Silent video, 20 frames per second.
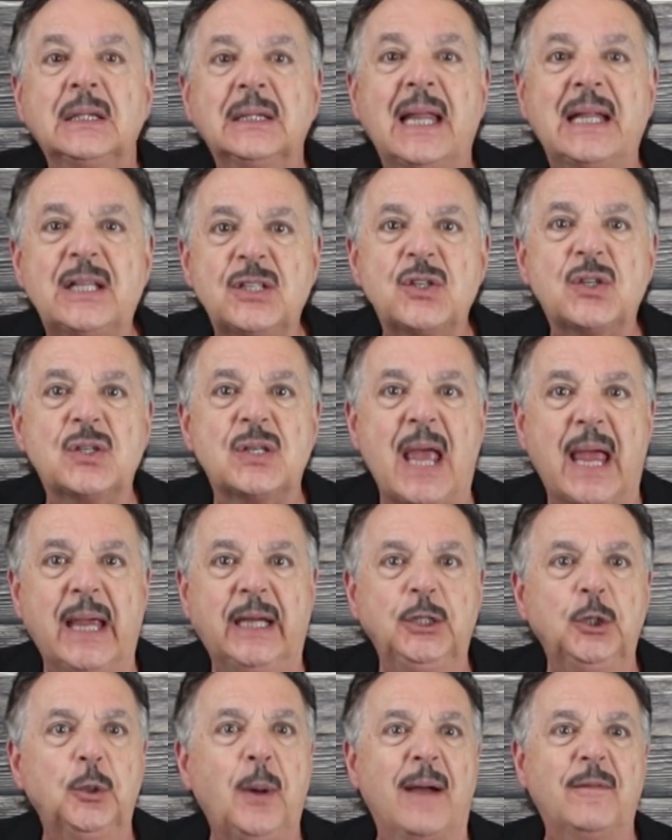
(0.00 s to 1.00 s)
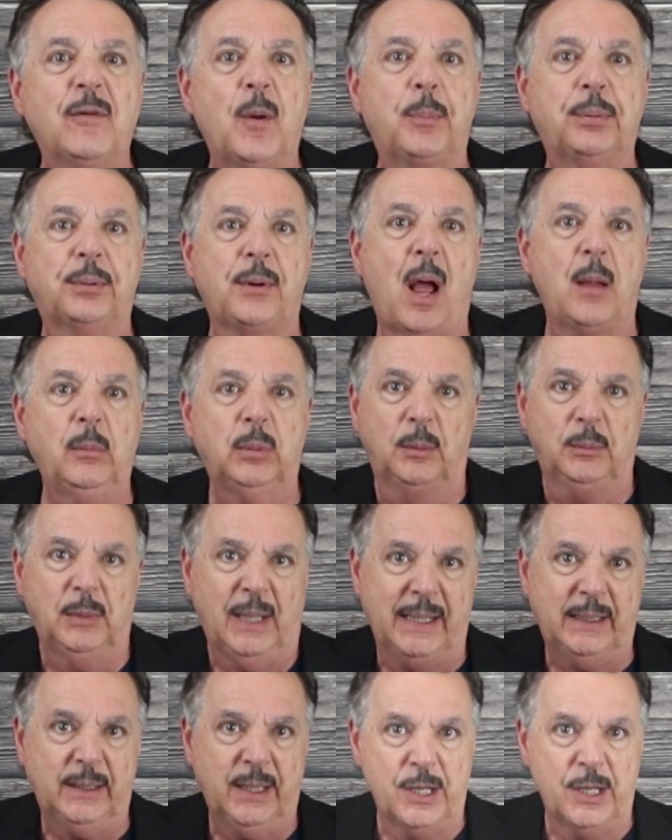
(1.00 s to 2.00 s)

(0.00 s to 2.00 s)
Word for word: Let's say you have a problem like